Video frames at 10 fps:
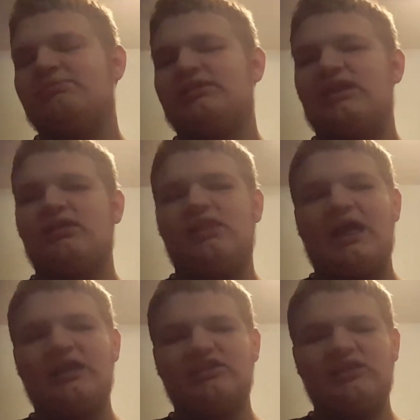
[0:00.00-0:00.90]
but they
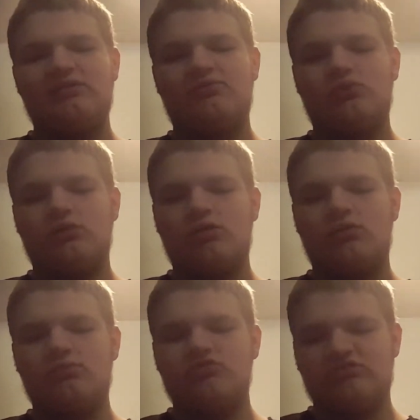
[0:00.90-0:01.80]
lasted for
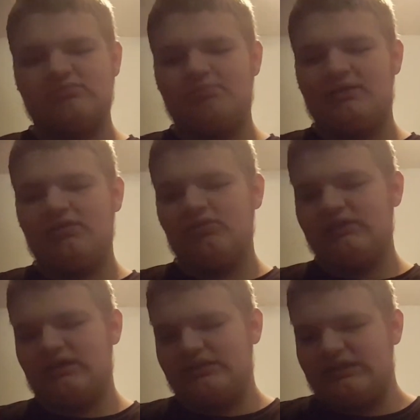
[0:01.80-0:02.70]
just
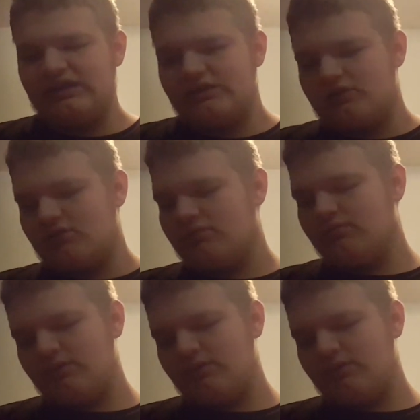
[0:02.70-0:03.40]
barely a year.